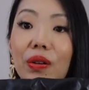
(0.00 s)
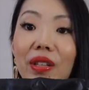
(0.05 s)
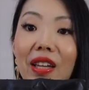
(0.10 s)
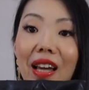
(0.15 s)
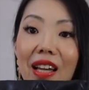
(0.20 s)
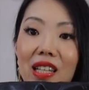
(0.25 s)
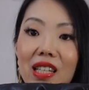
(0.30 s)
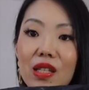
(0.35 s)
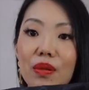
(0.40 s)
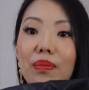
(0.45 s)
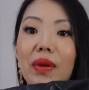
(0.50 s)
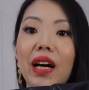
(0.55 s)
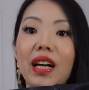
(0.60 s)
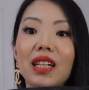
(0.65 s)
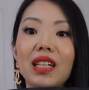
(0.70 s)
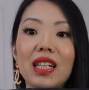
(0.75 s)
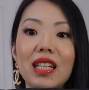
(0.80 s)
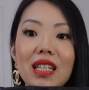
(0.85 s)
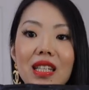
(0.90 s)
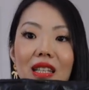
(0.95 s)
yes,
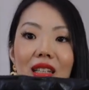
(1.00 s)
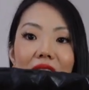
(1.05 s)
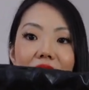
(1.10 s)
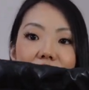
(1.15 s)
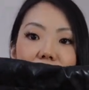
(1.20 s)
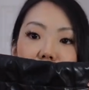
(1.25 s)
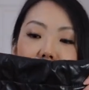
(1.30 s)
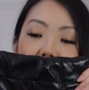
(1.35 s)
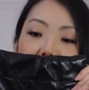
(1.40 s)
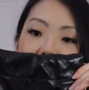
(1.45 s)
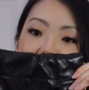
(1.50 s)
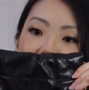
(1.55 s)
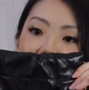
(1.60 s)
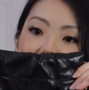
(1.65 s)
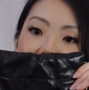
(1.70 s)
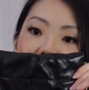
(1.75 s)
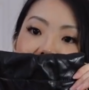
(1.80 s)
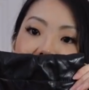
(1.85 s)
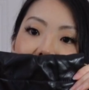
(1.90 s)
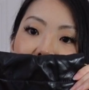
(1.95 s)
mine is in the small
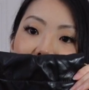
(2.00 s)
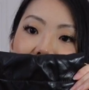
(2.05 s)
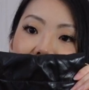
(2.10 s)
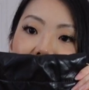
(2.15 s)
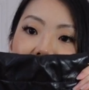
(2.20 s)
size.